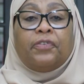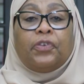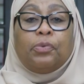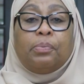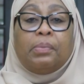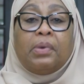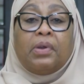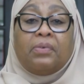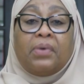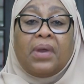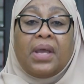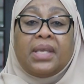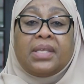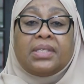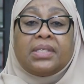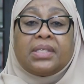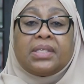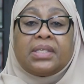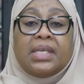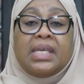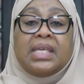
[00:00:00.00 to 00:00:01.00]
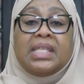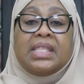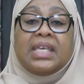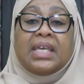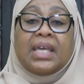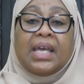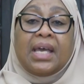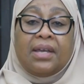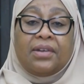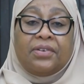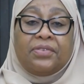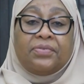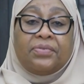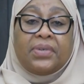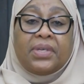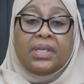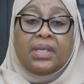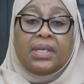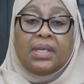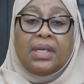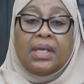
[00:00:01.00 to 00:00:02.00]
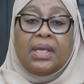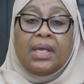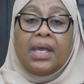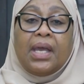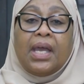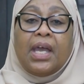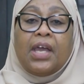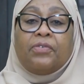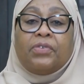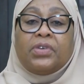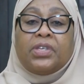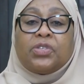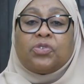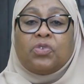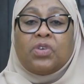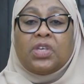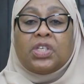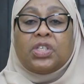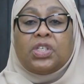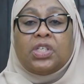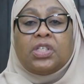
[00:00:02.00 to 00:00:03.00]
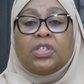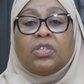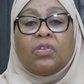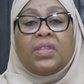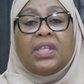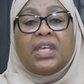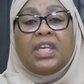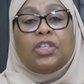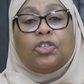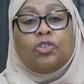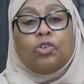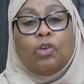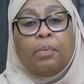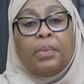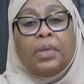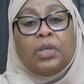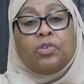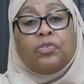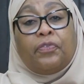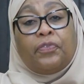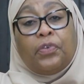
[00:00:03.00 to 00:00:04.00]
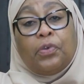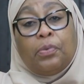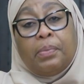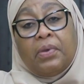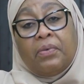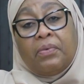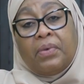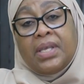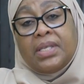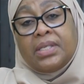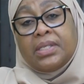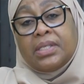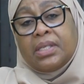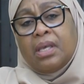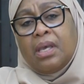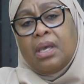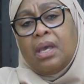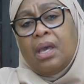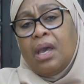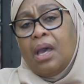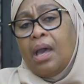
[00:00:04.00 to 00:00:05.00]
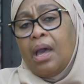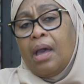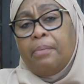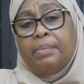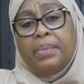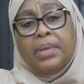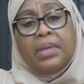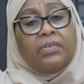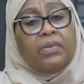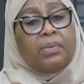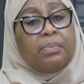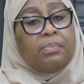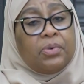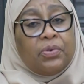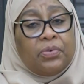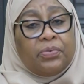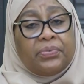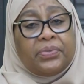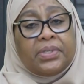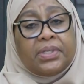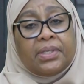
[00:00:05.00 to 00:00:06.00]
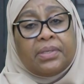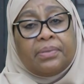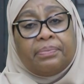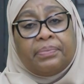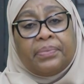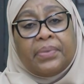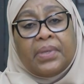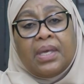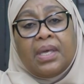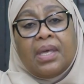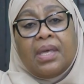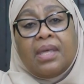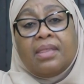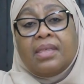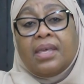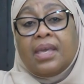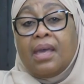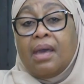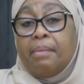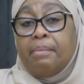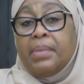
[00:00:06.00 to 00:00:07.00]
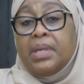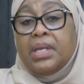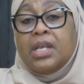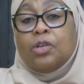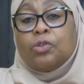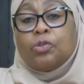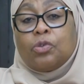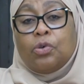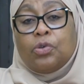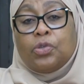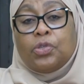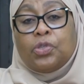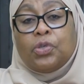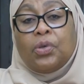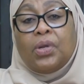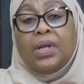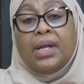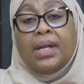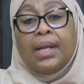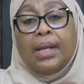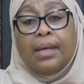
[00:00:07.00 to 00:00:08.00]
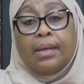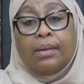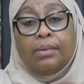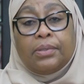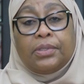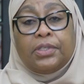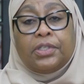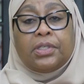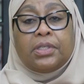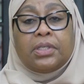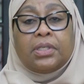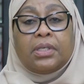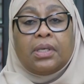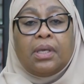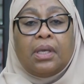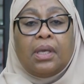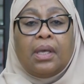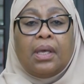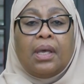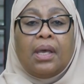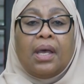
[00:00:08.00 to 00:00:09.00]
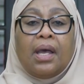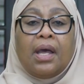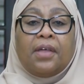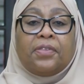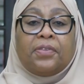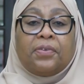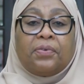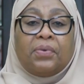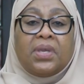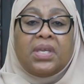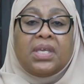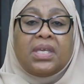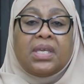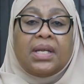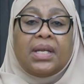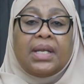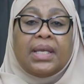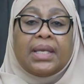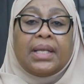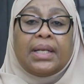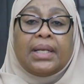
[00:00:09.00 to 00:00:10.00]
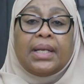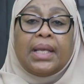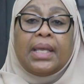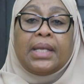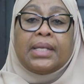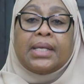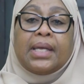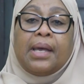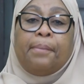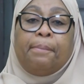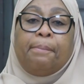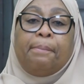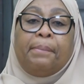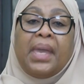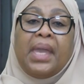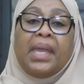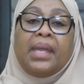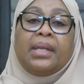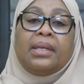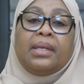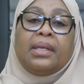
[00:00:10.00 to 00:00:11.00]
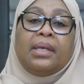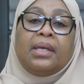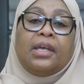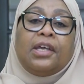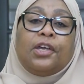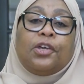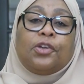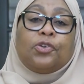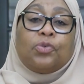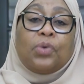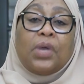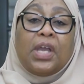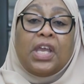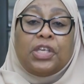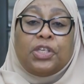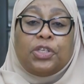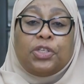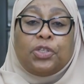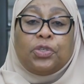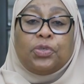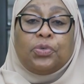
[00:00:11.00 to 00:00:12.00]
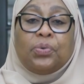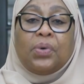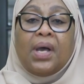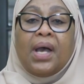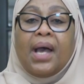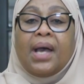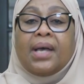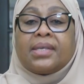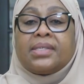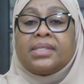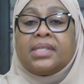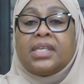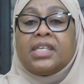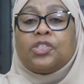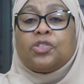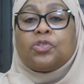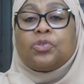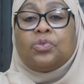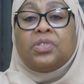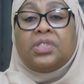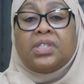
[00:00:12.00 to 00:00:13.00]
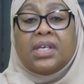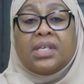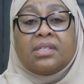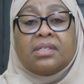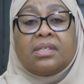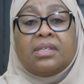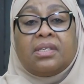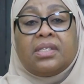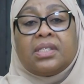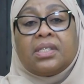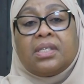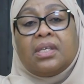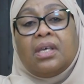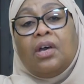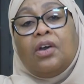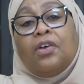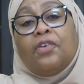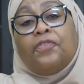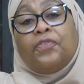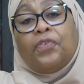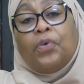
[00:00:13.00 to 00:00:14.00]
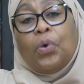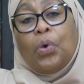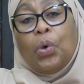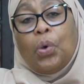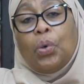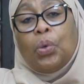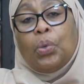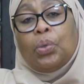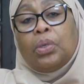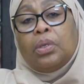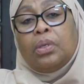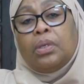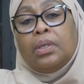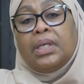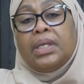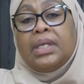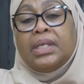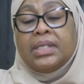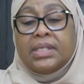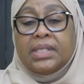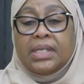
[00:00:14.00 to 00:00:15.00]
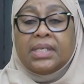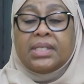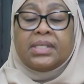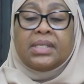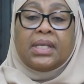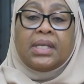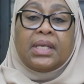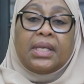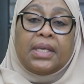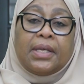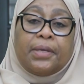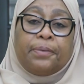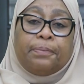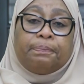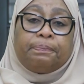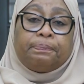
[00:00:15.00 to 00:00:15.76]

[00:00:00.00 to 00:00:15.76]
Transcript: human rights in the country, and restrictions on the enjoyment of human rights have been removed. The government has also launched a 3-year legal aid campaign to ensure access to justice for all in Tanzania.